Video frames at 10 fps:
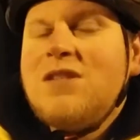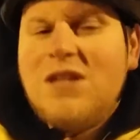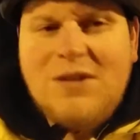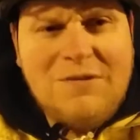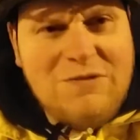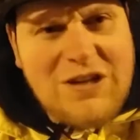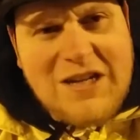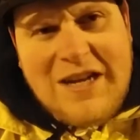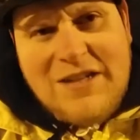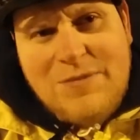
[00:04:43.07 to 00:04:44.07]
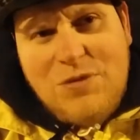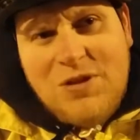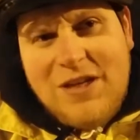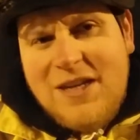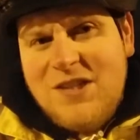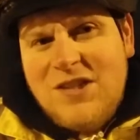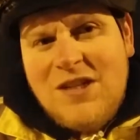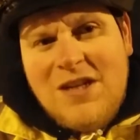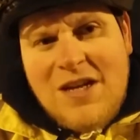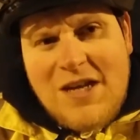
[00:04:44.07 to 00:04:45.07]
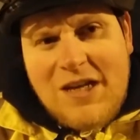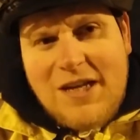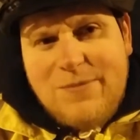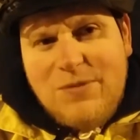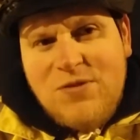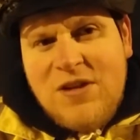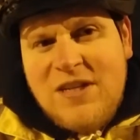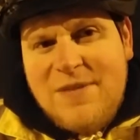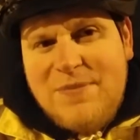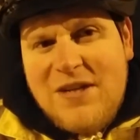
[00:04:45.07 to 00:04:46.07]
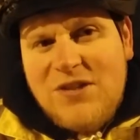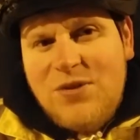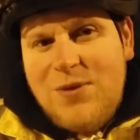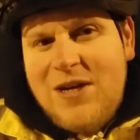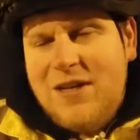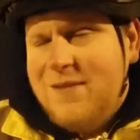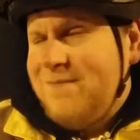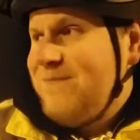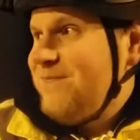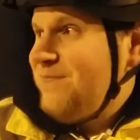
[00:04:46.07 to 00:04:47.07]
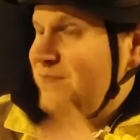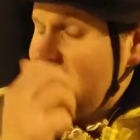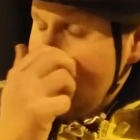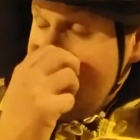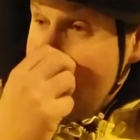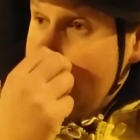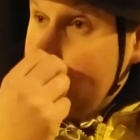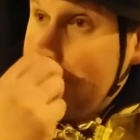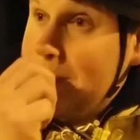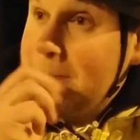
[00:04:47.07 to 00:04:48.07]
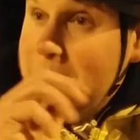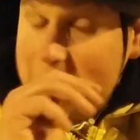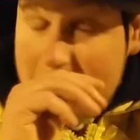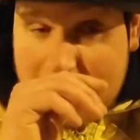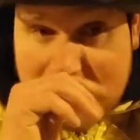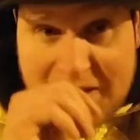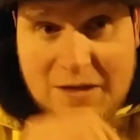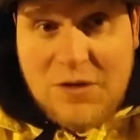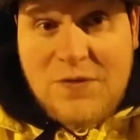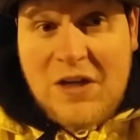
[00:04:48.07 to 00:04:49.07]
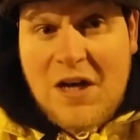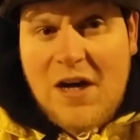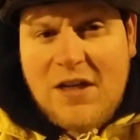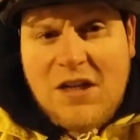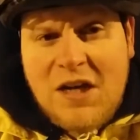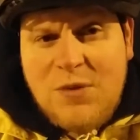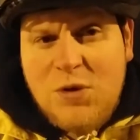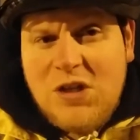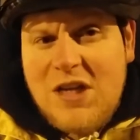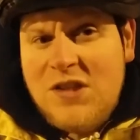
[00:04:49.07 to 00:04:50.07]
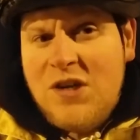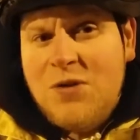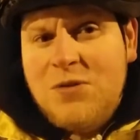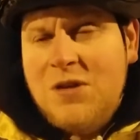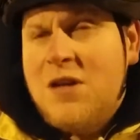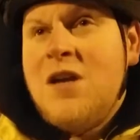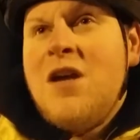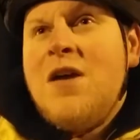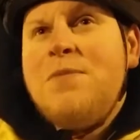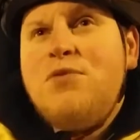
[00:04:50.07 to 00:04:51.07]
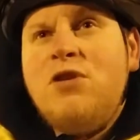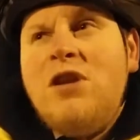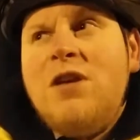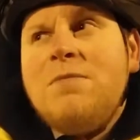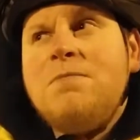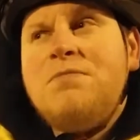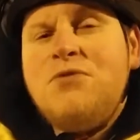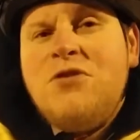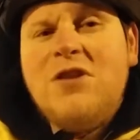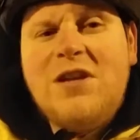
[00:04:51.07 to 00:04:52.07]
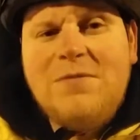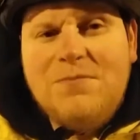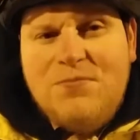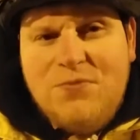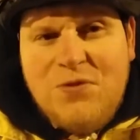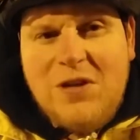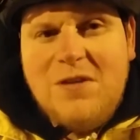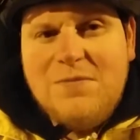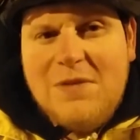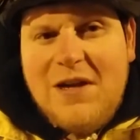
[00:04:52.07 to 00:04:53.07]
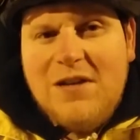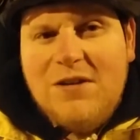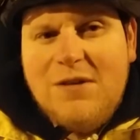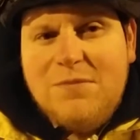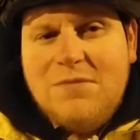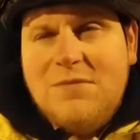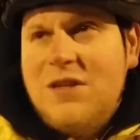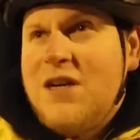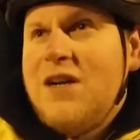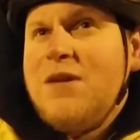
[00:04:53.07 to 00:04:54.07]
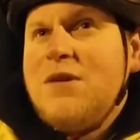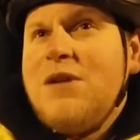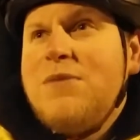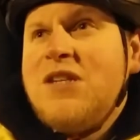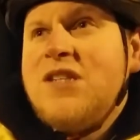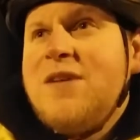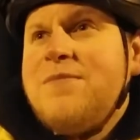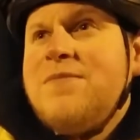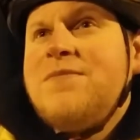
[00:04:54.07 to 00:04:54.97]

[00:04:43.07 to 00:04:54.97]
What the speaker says: don't really know how to put this. Kim's granddad passed away. Yeah, lovely guy, 91 years old, brilliant man. You know, I'm gonna miss him.